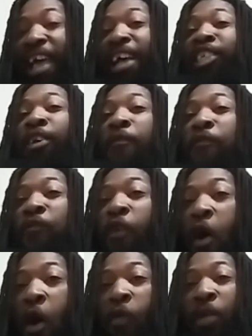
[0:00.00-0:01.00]
as a
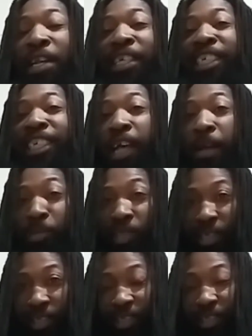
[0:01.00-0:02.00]
foreign
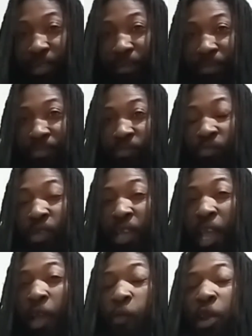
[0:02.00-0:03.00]
substance.
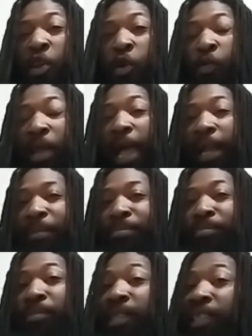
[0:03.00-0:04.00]
And we know that
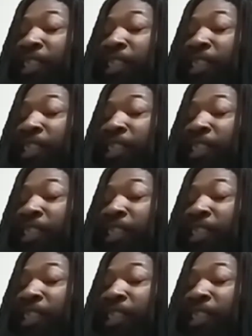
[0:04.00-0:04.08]
the